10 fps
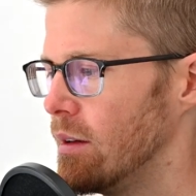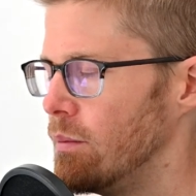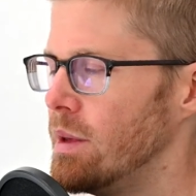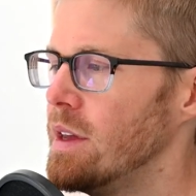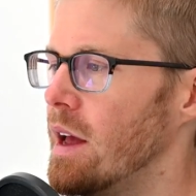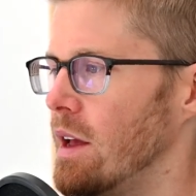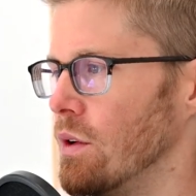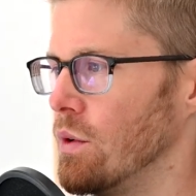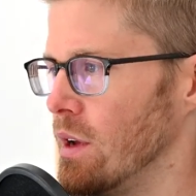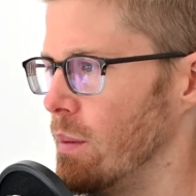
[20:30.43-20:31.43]
be
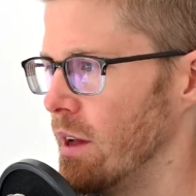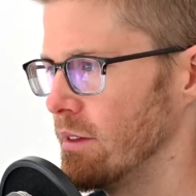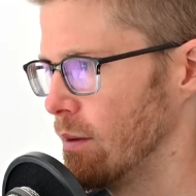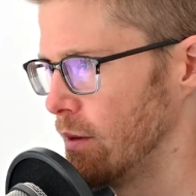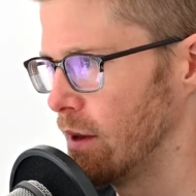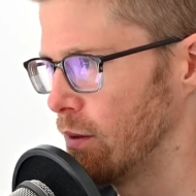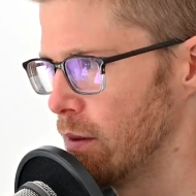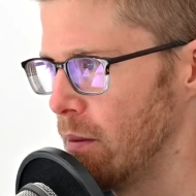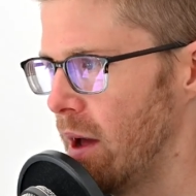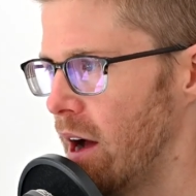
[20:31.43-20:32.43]
angry about something from
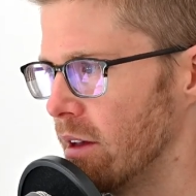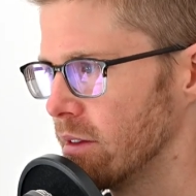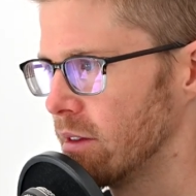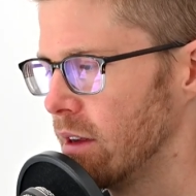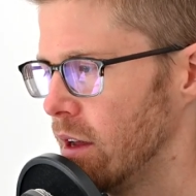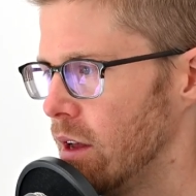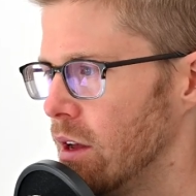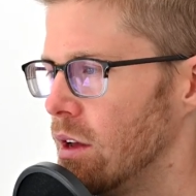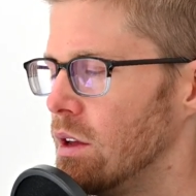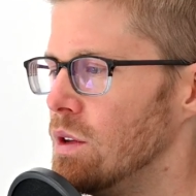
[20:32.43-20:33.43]
the past.
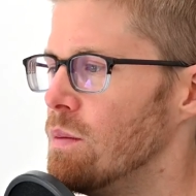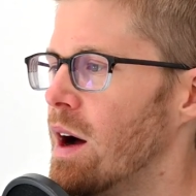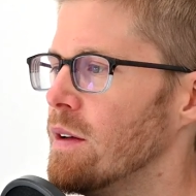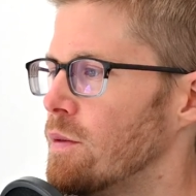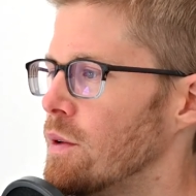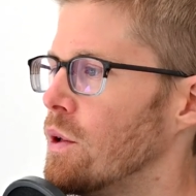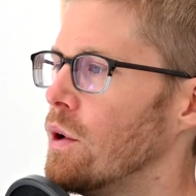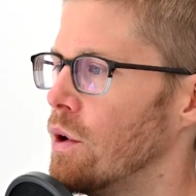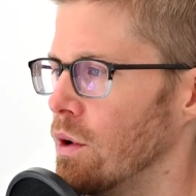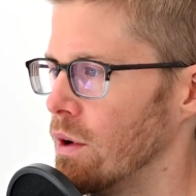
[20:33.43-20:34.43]
You might feel
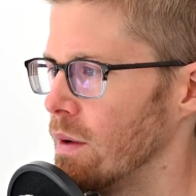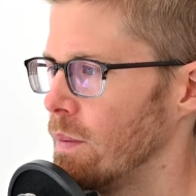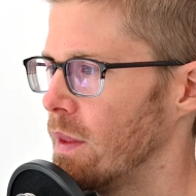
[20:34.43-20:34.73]
hurt.